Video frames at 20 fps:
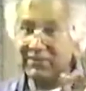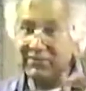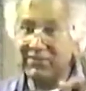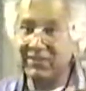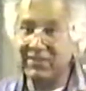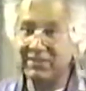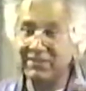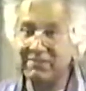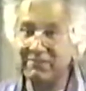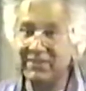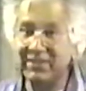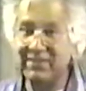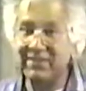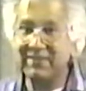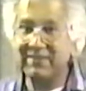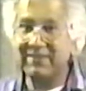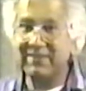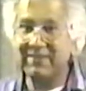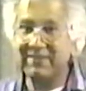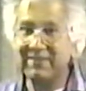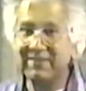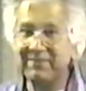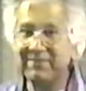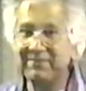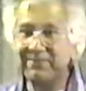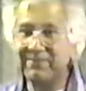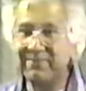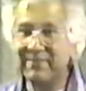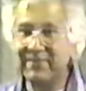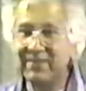of judgment.
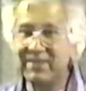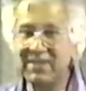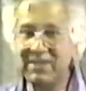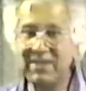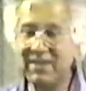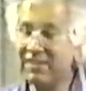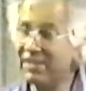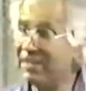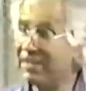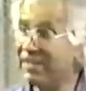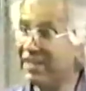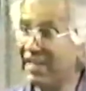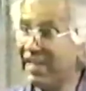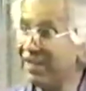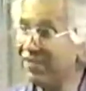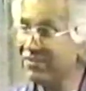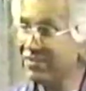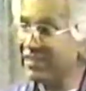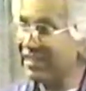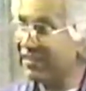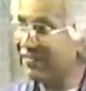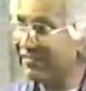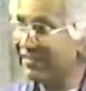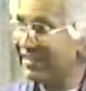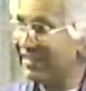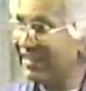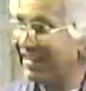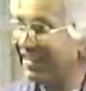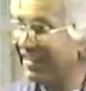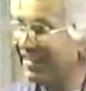Nothing counts
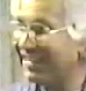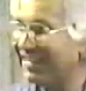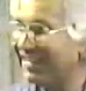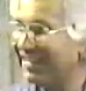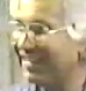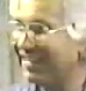after that.